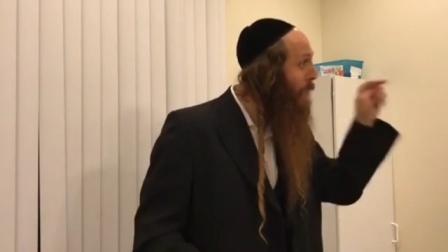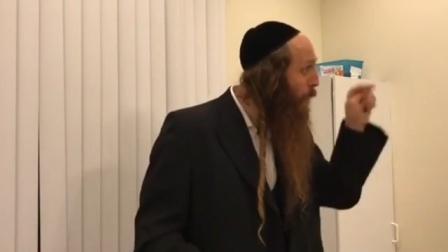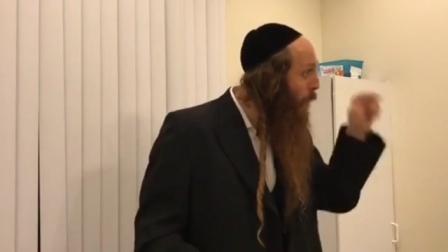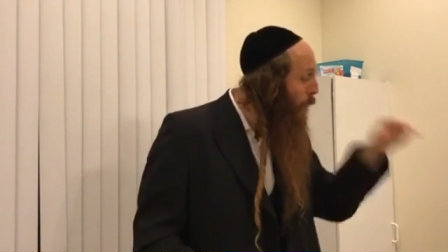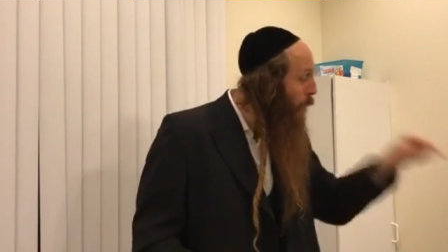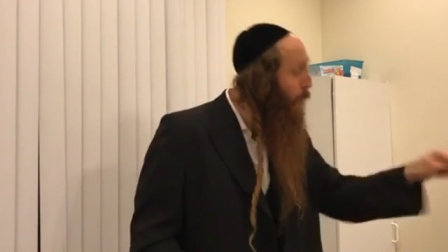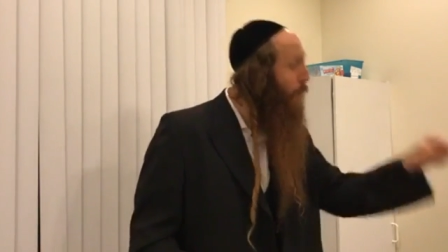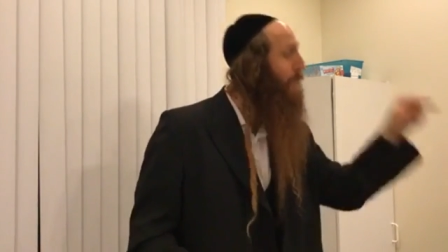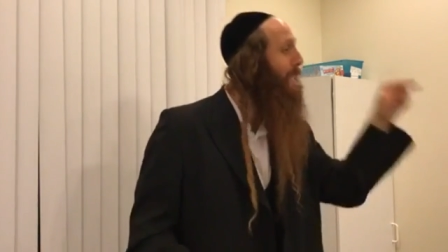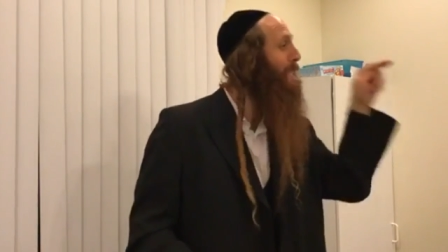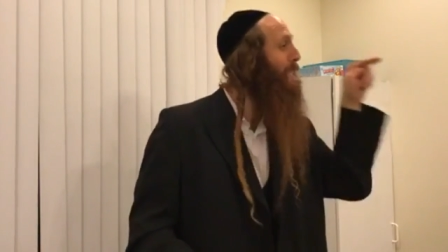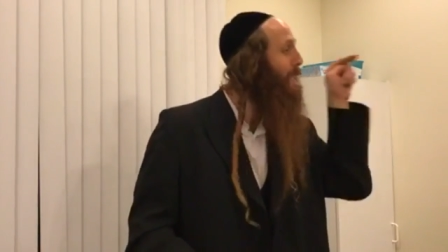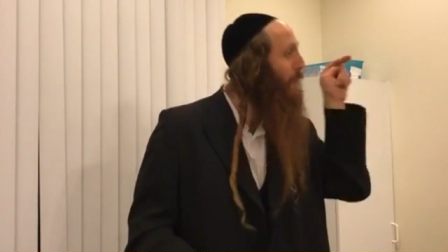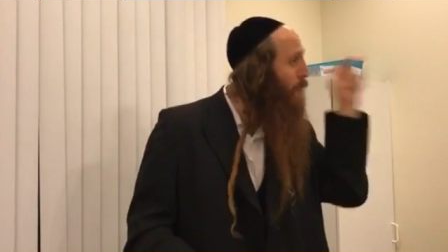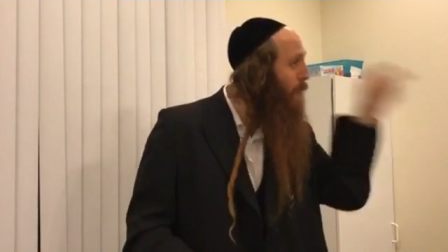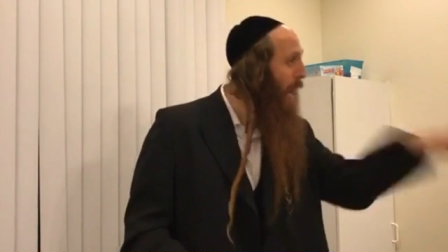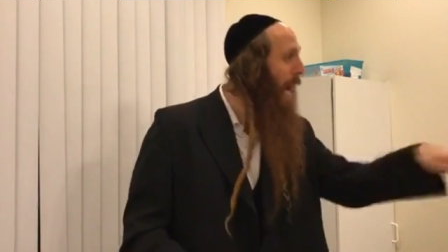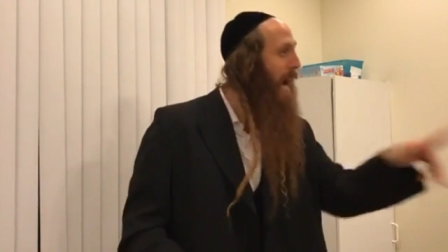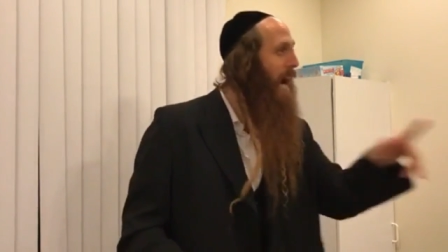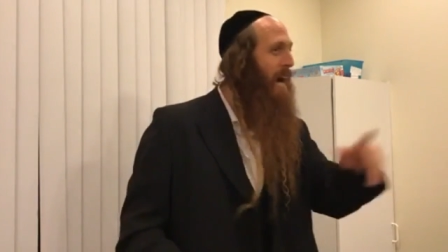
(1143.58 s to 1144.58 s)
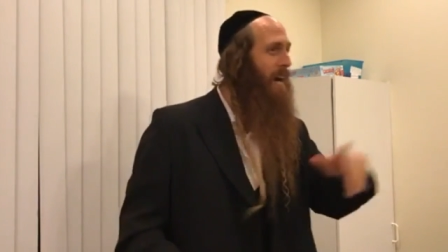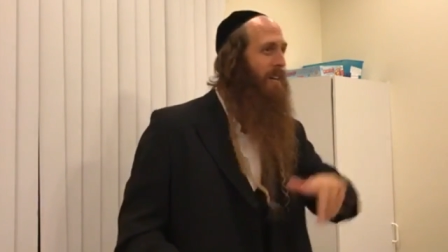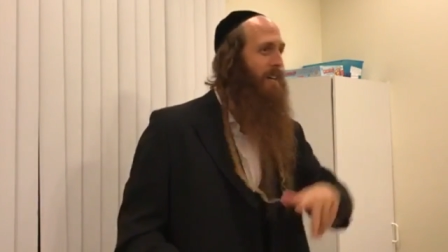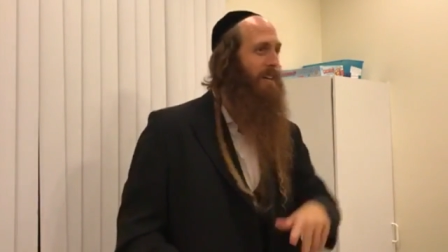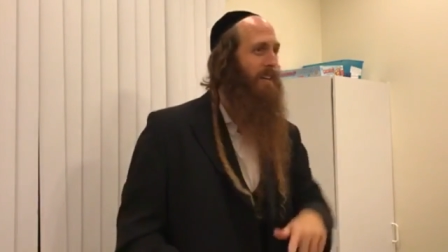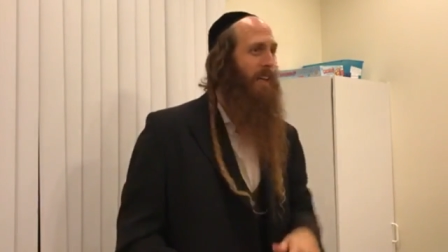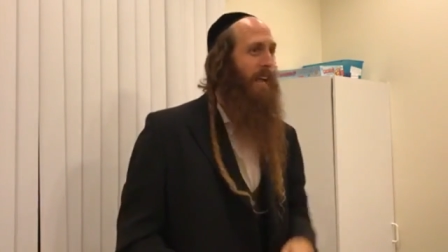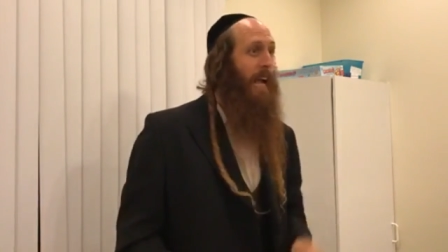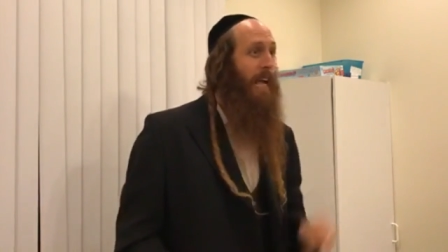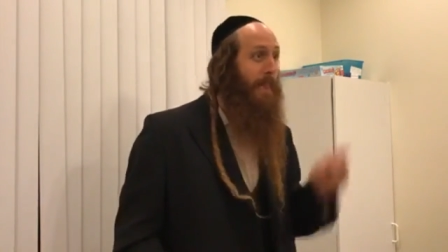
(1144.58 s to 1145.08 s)
who that you
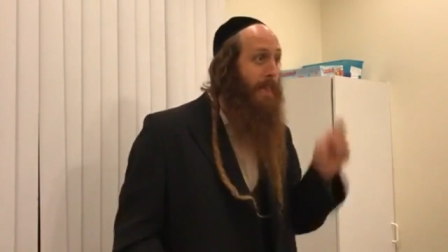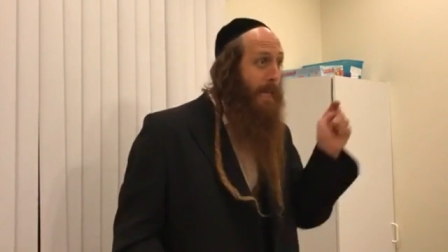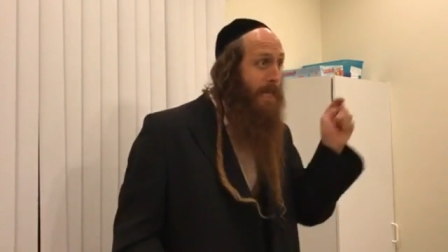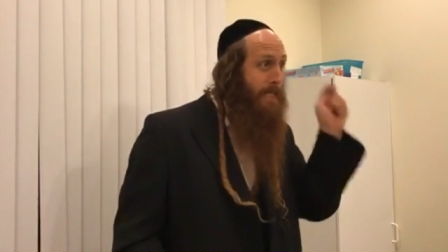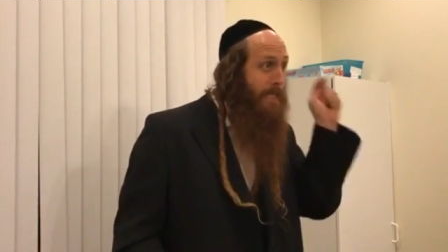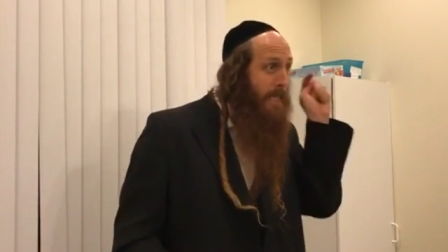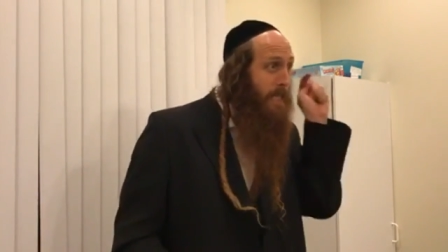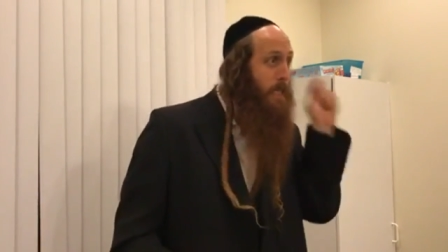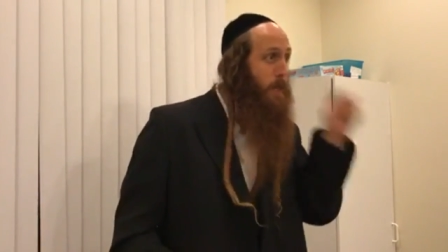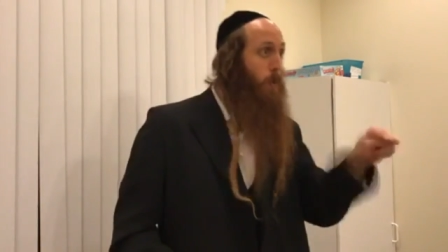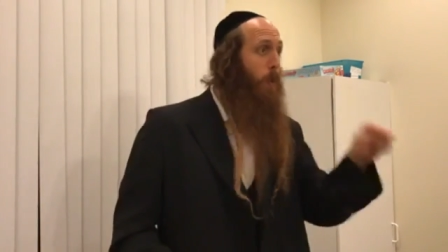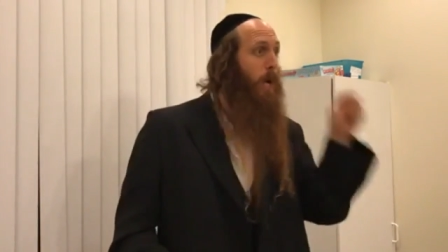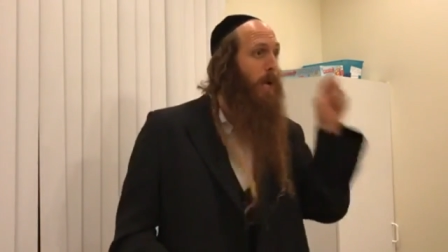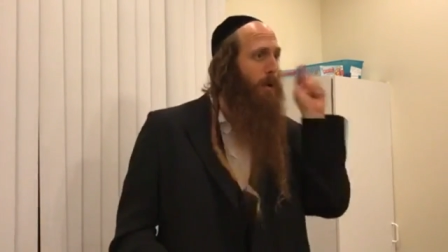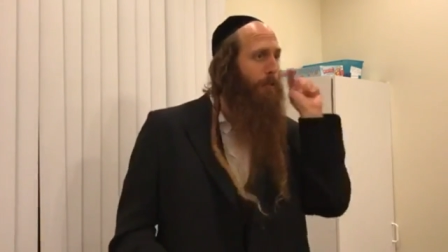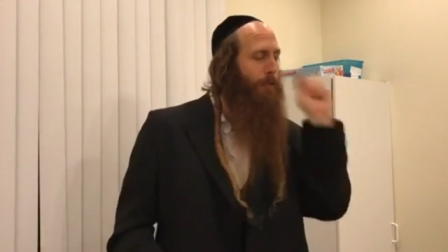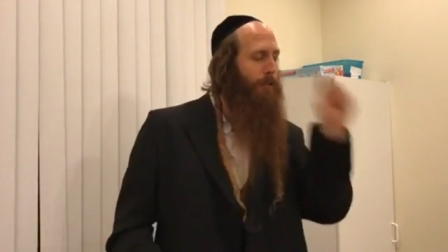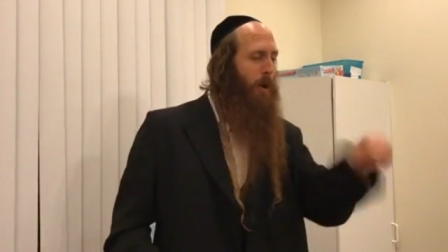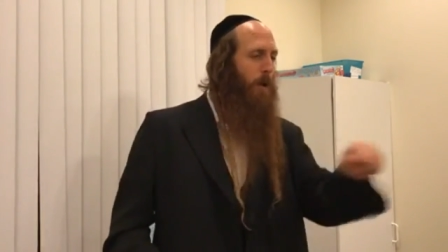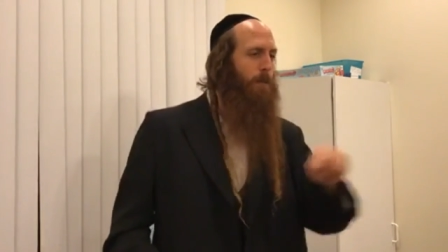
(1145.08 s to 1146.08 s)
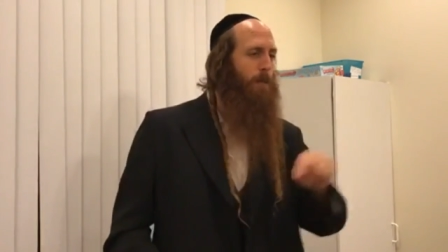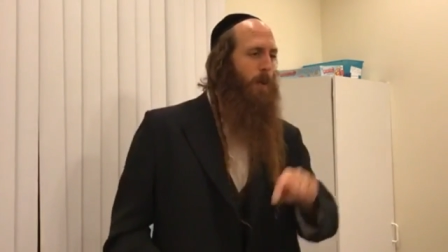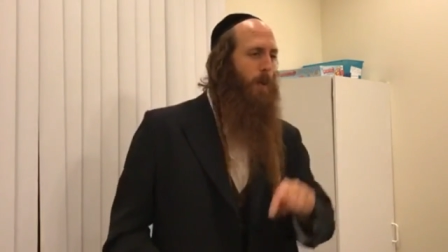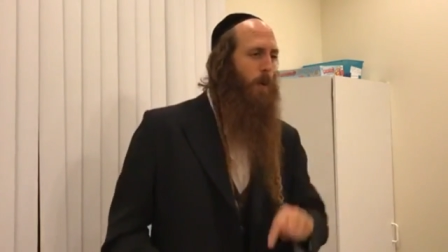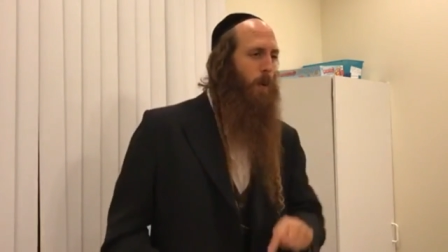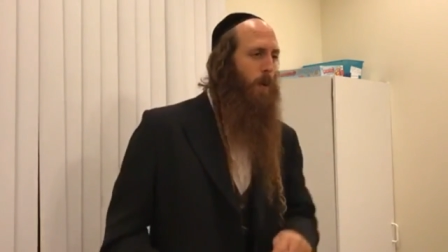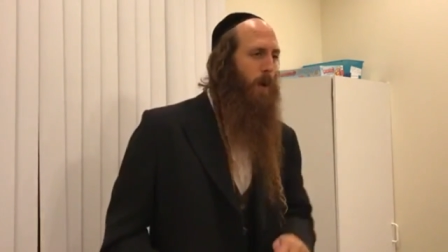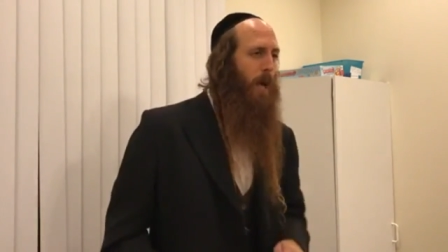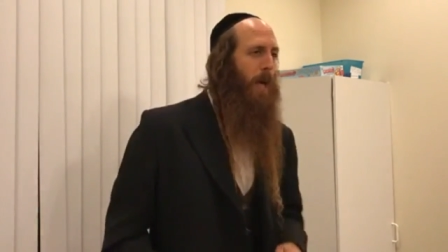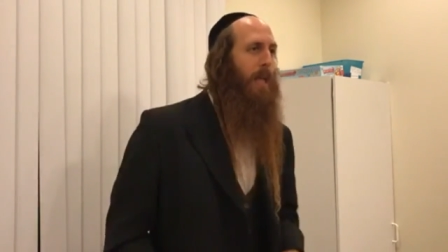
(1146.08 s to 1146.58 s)
are. And that's His will from
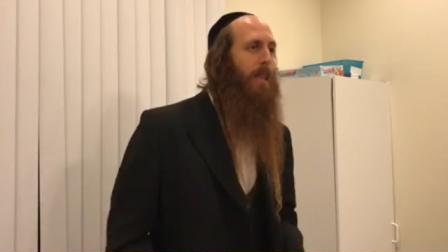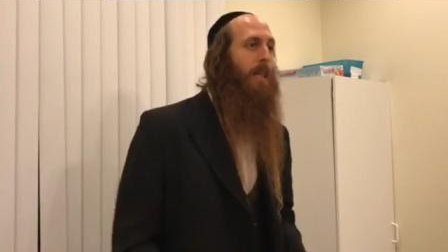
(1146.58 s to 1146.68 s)
you.